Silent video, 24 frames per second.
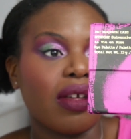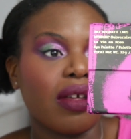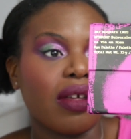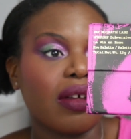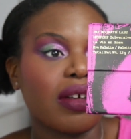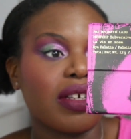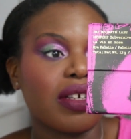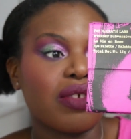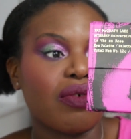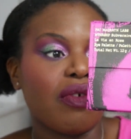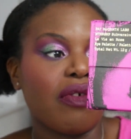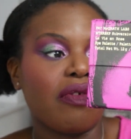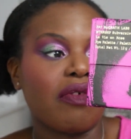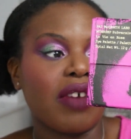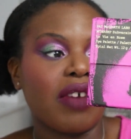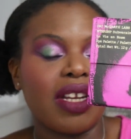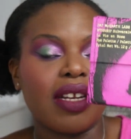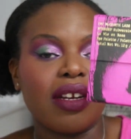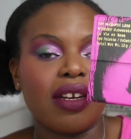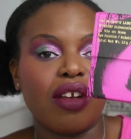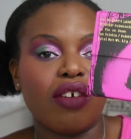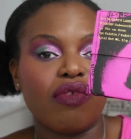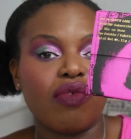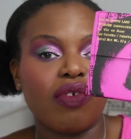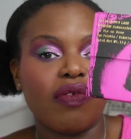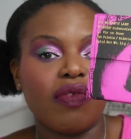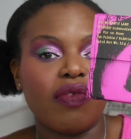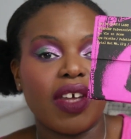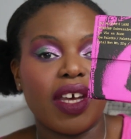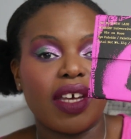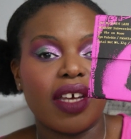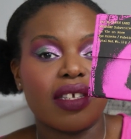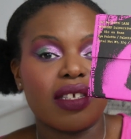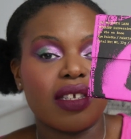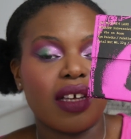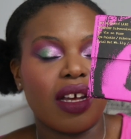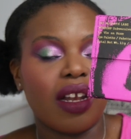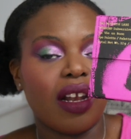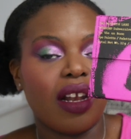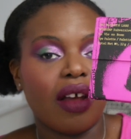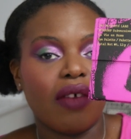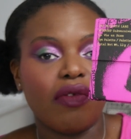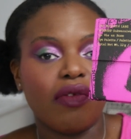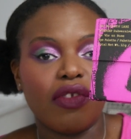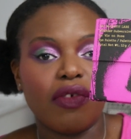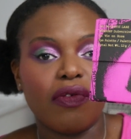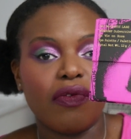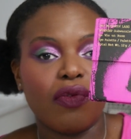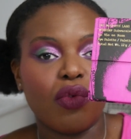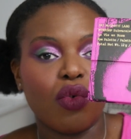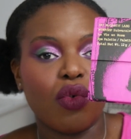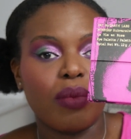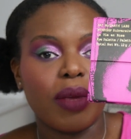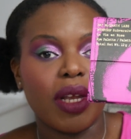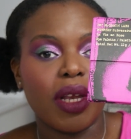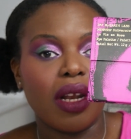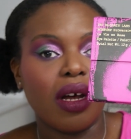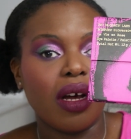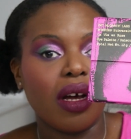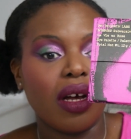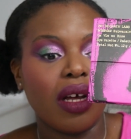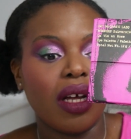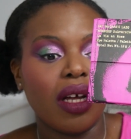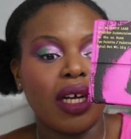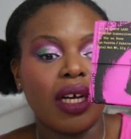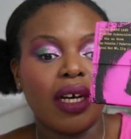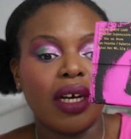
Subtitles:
I sort of fell in love with this. I loved the formula